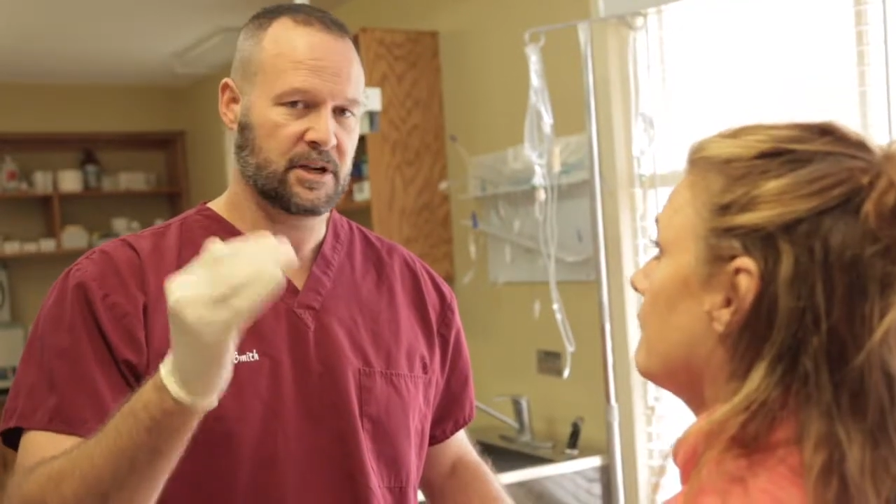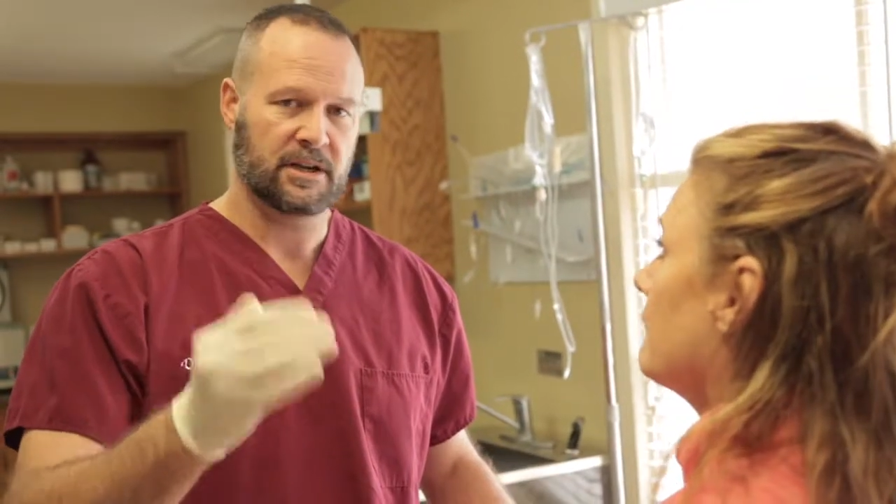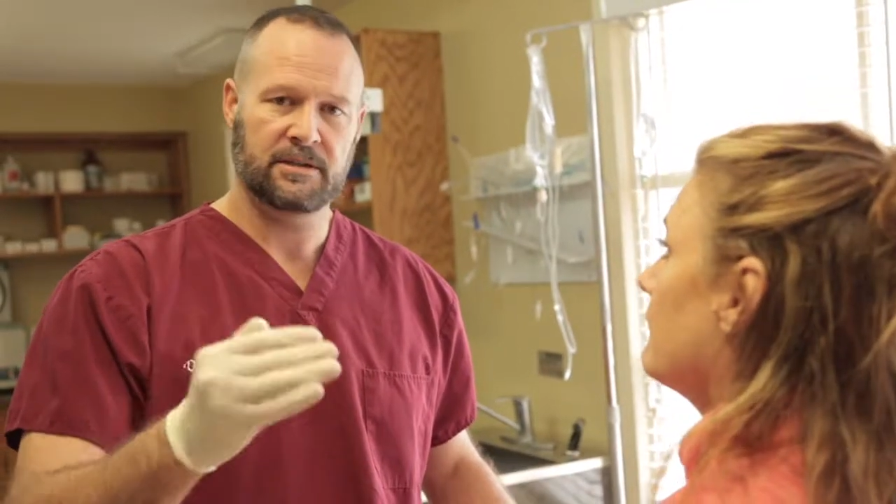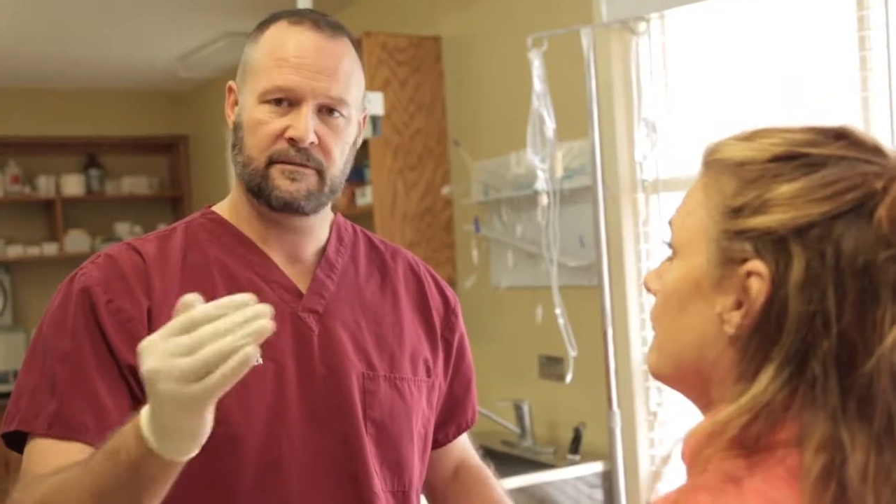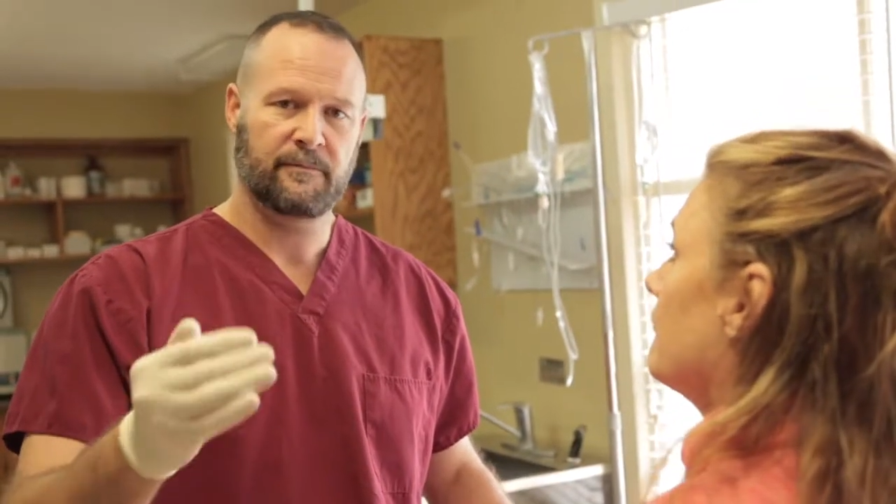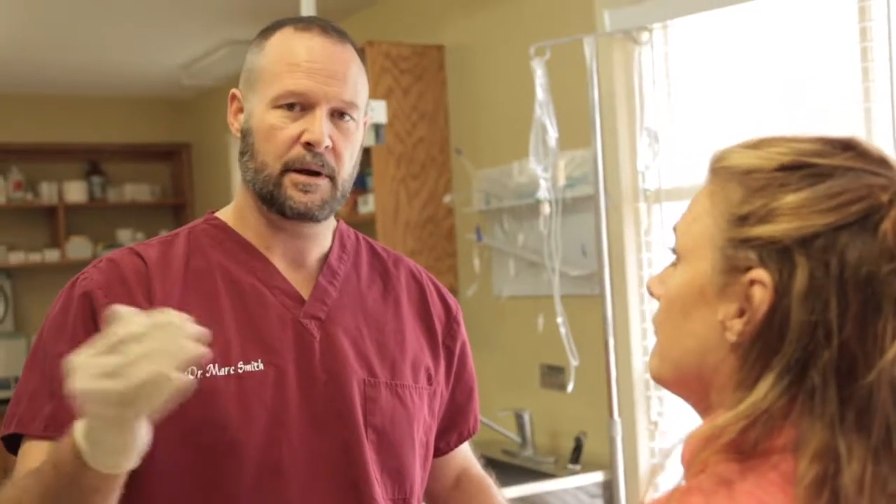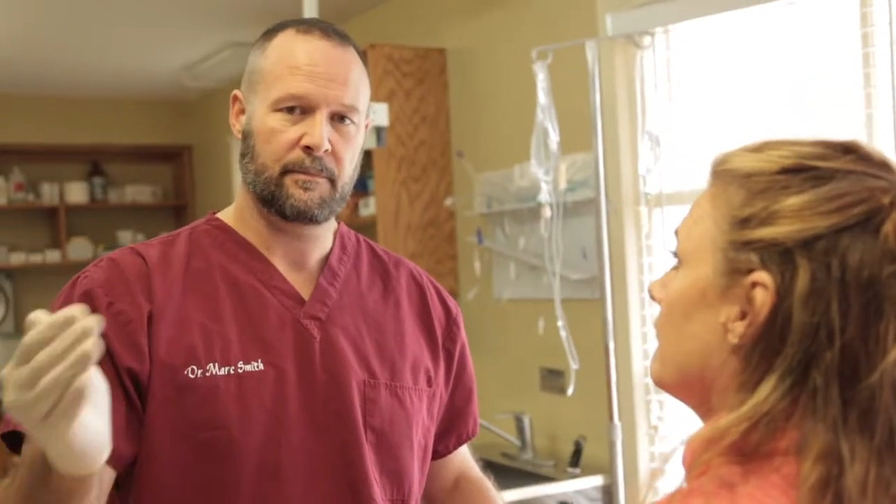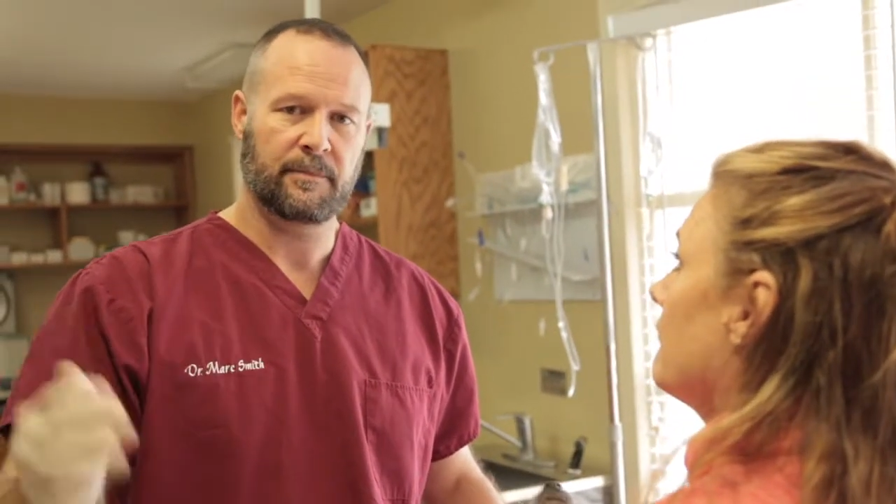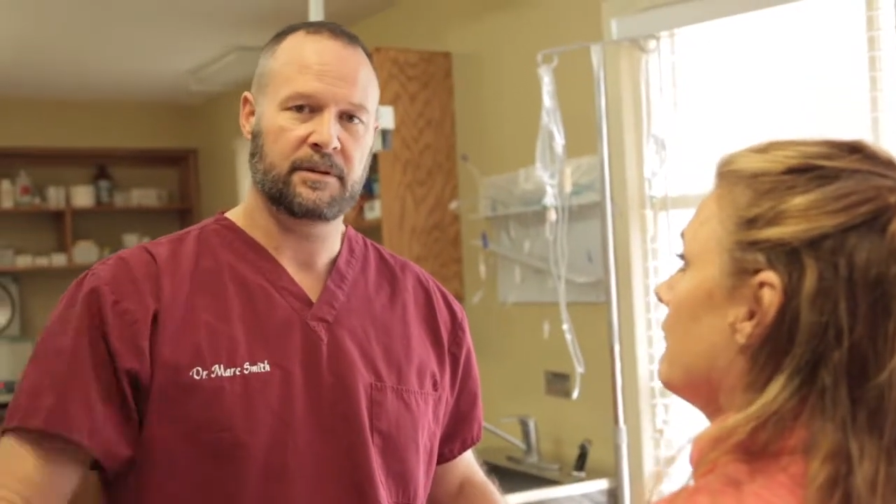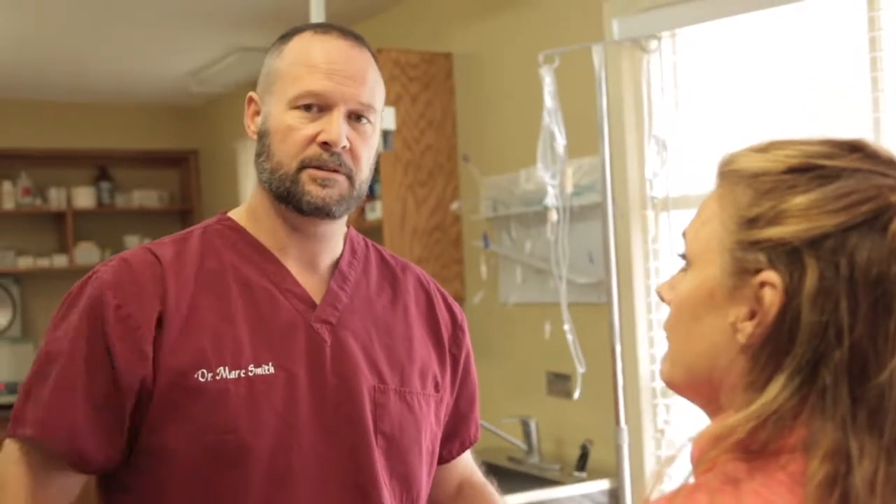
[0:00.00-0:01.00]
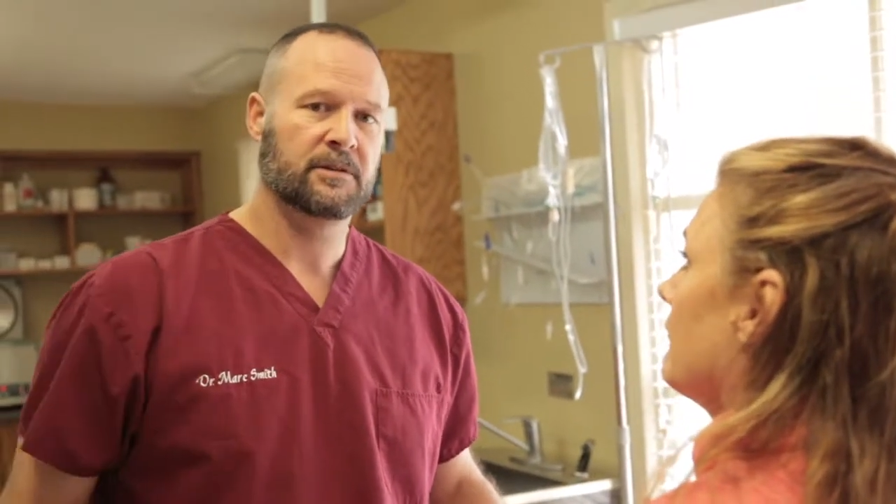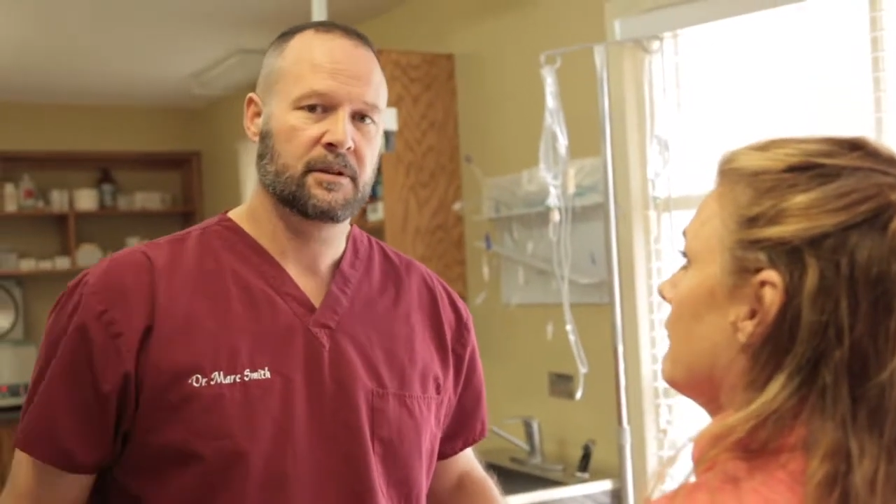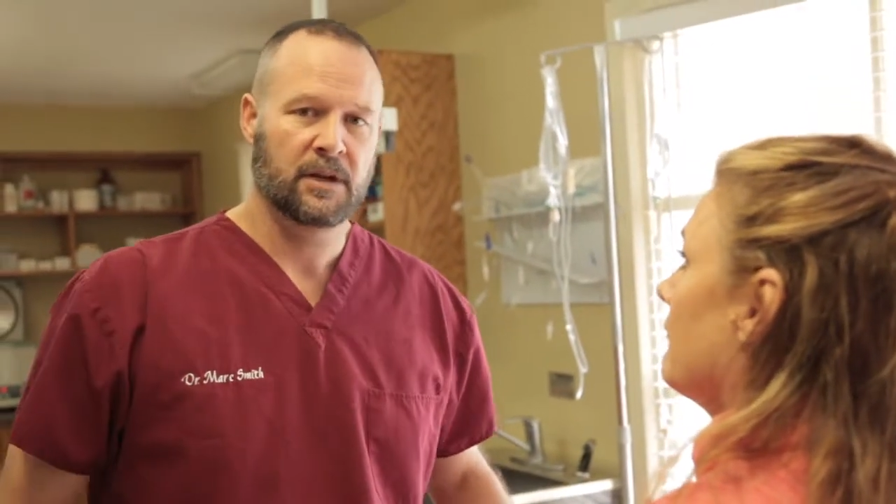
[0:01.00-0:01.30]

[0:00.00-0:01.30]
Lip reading: tons of puppies